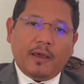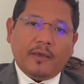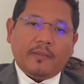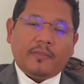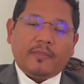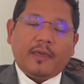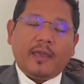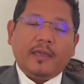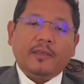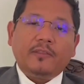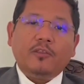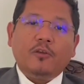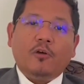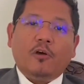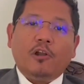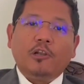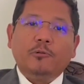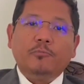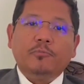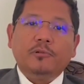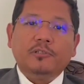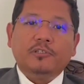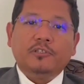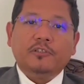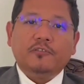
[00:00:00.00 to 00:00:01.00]
I thank the
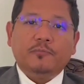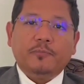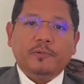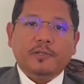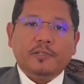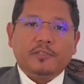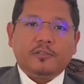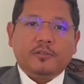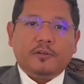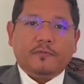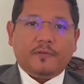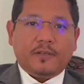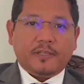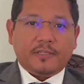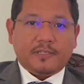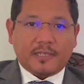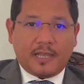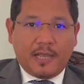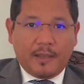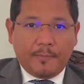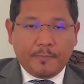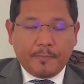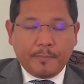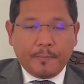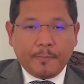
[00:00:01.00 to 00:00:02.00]
Honorable Chief Minister of
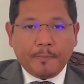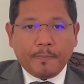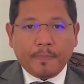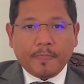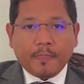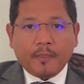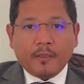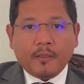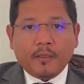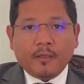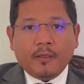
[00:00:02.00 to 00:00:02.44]
Assam